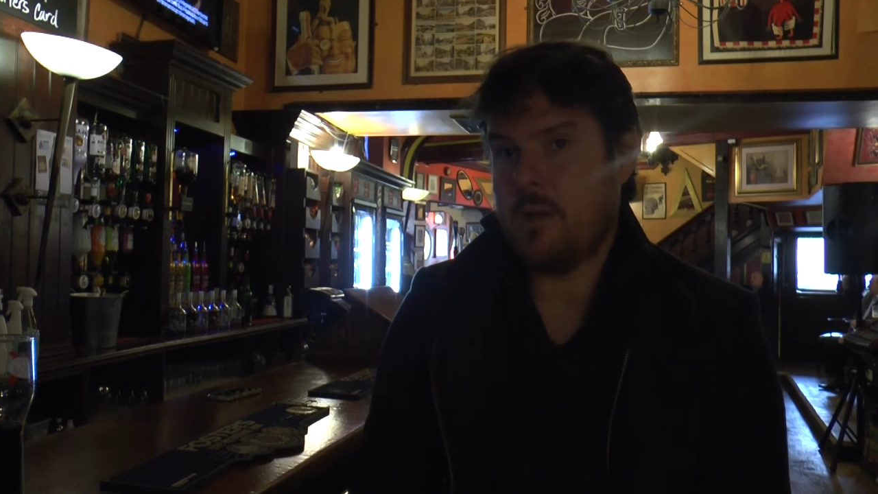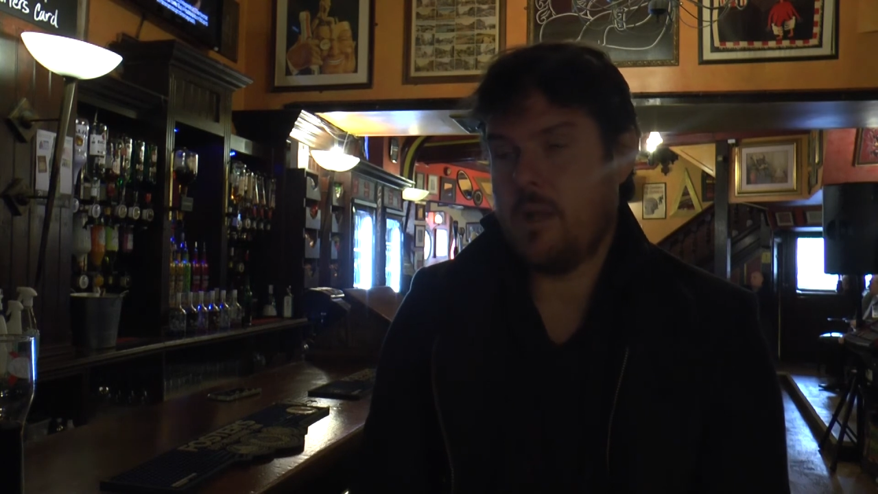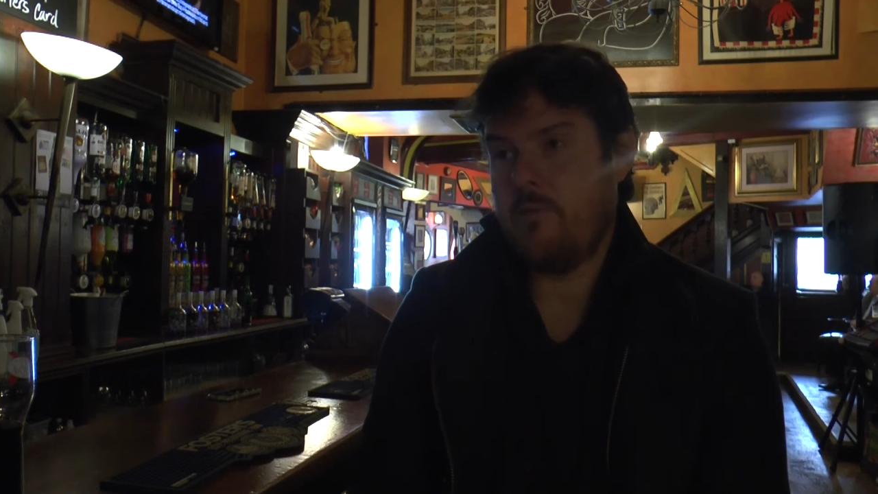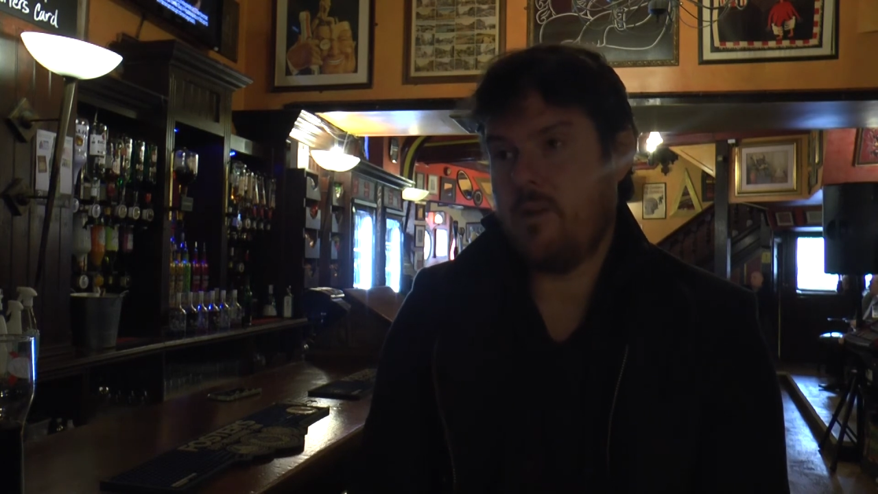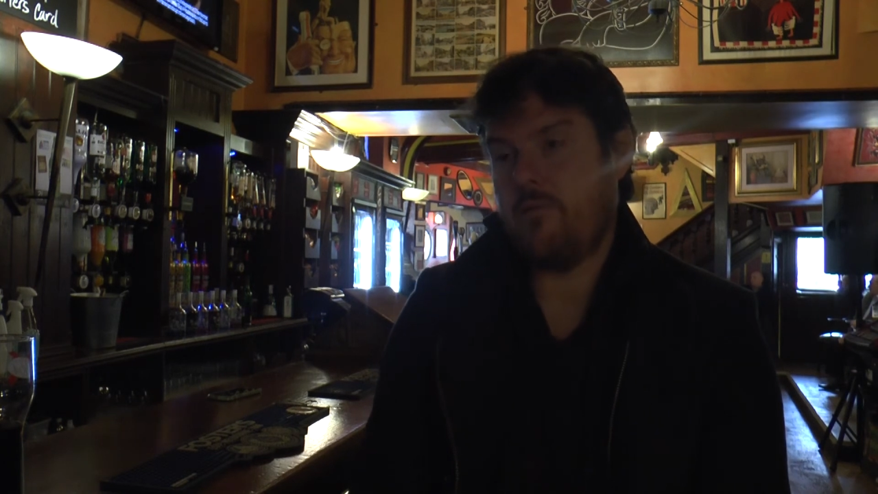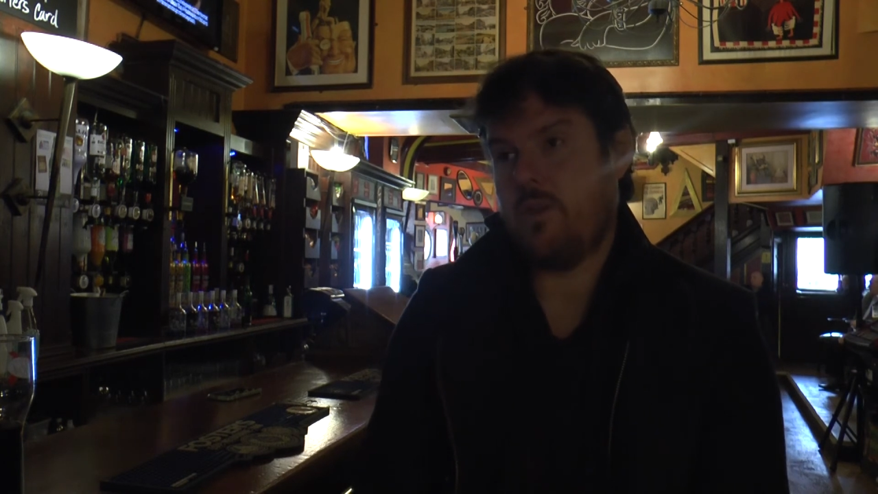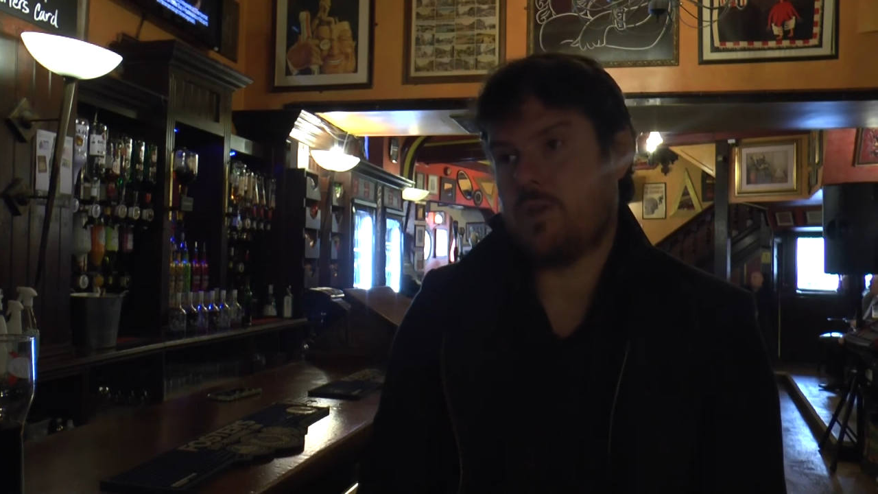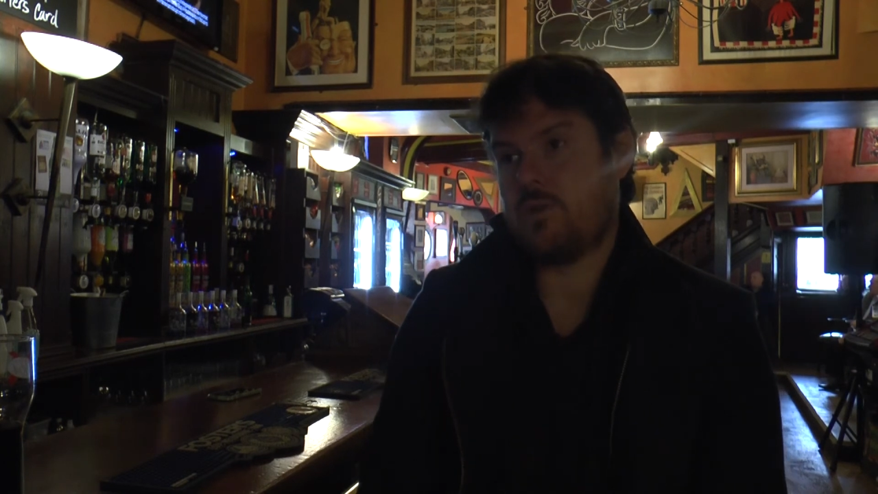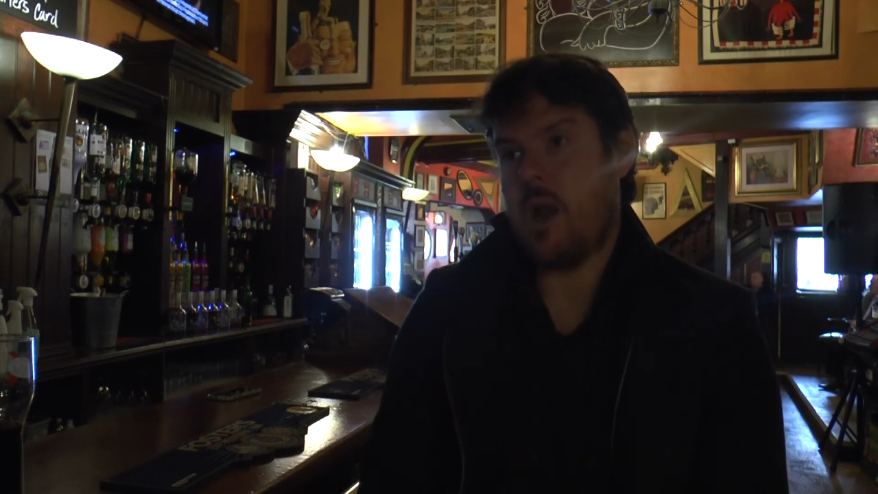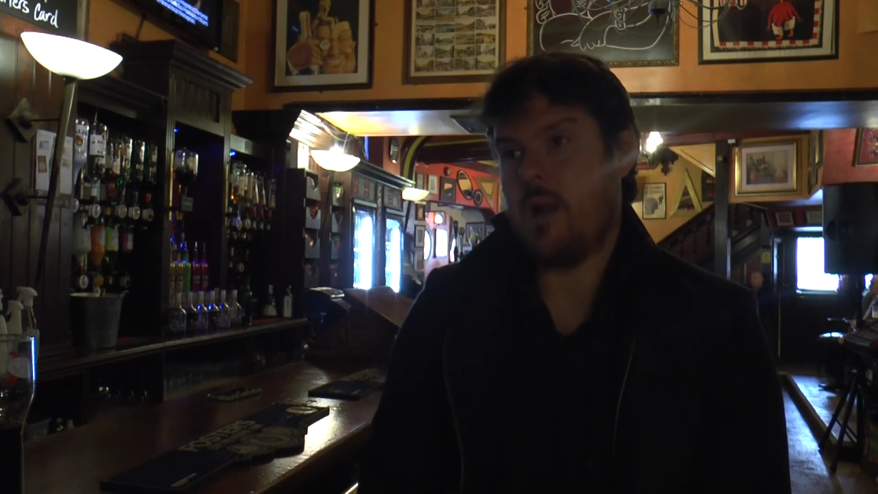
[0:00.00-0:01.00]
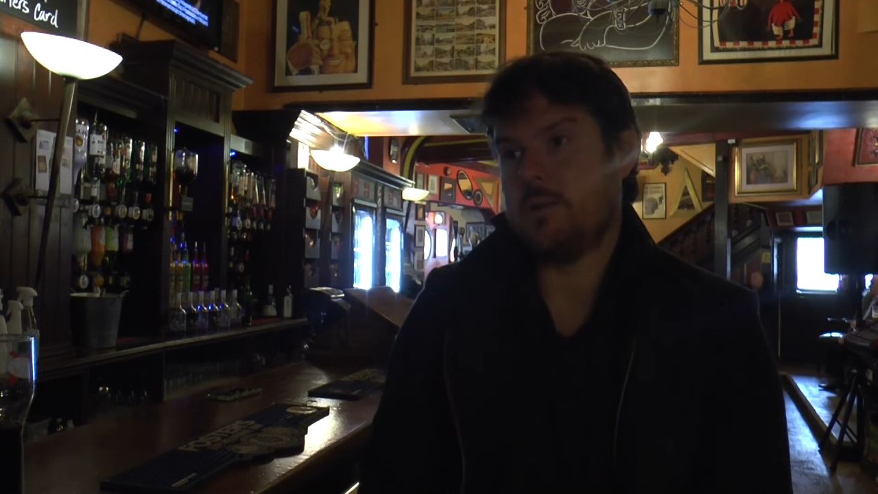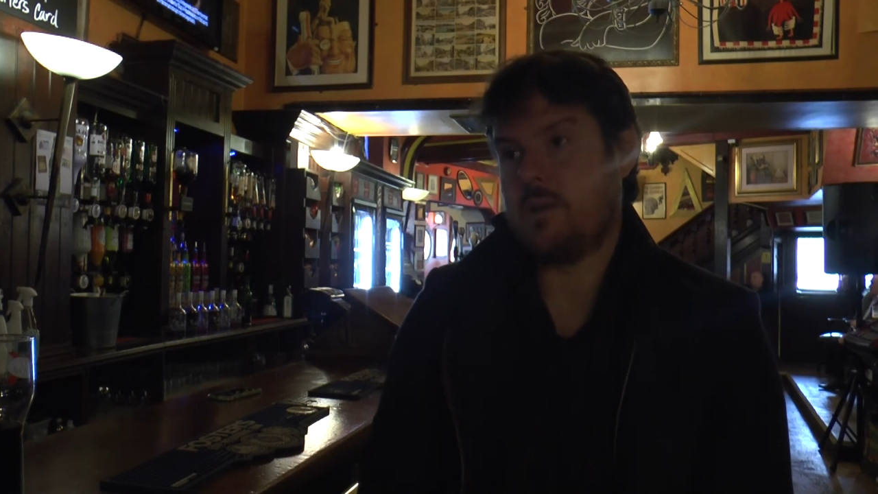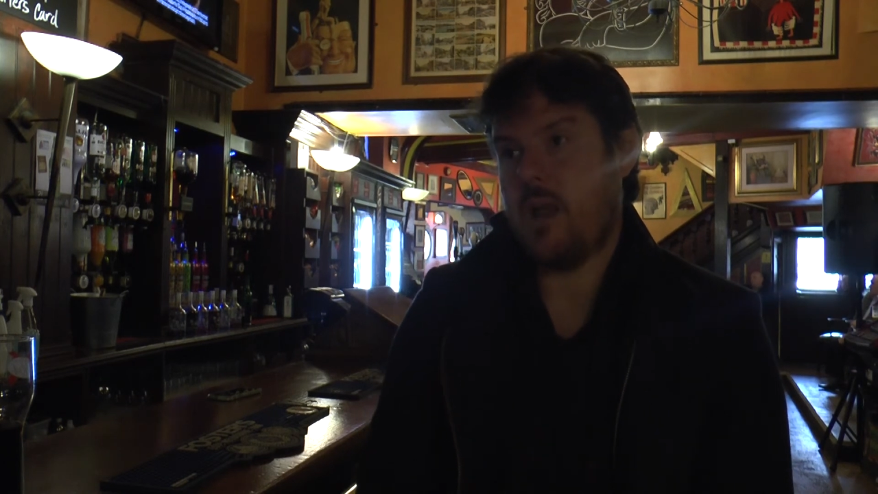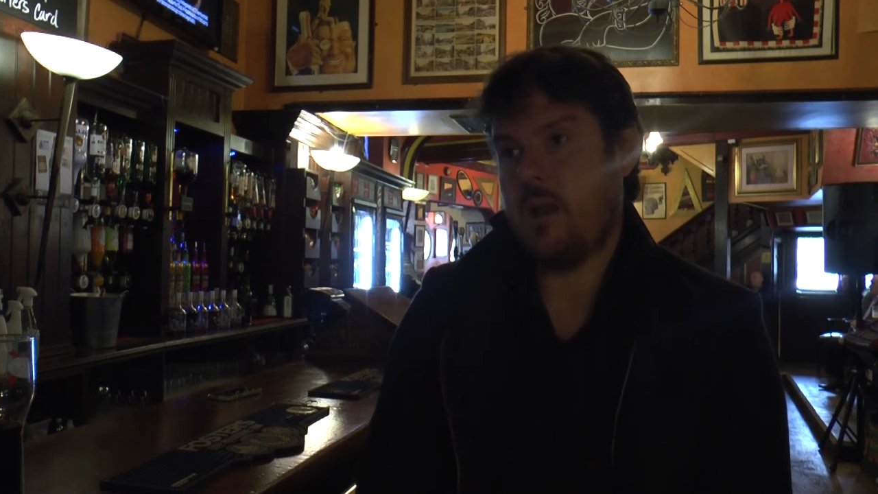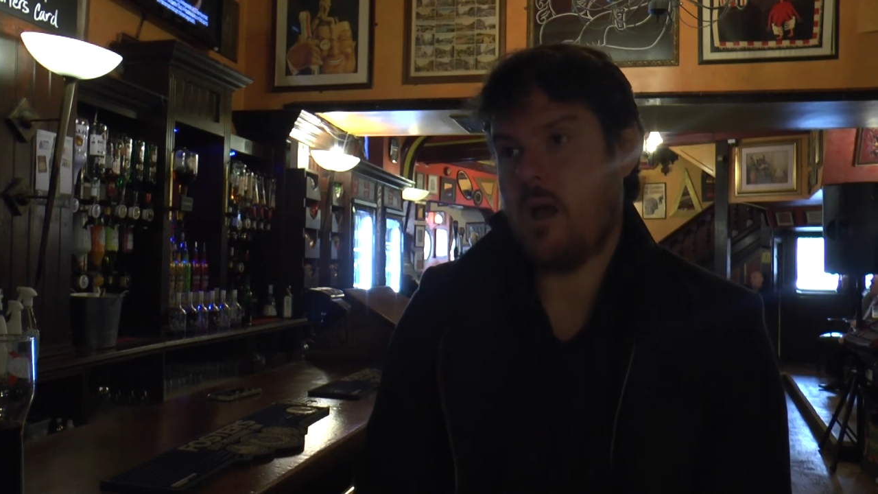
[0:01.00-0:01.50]
and even if the Australians
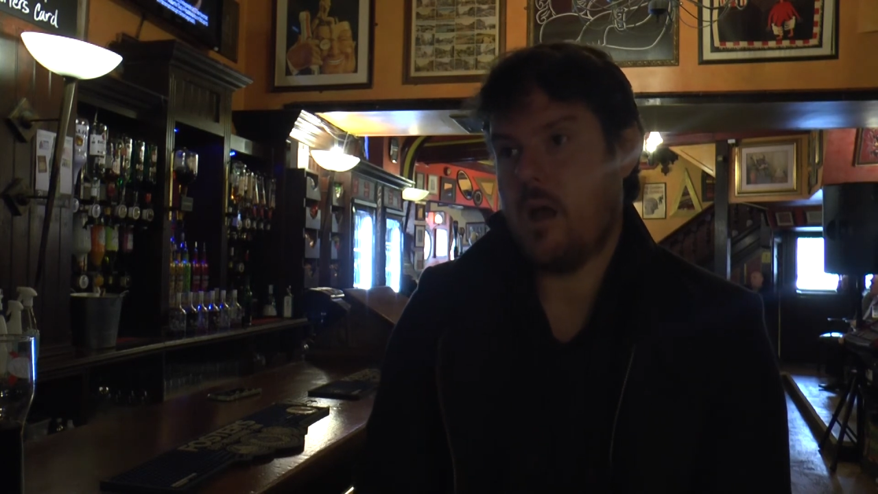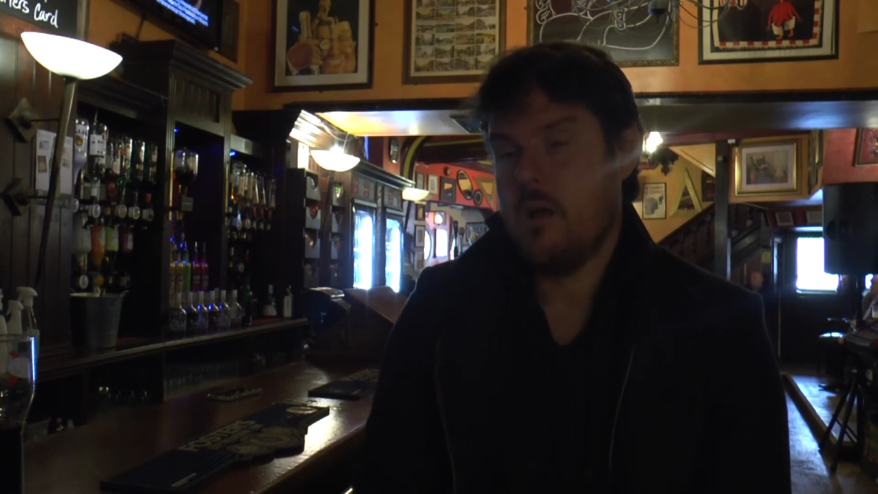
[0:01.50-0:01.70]
can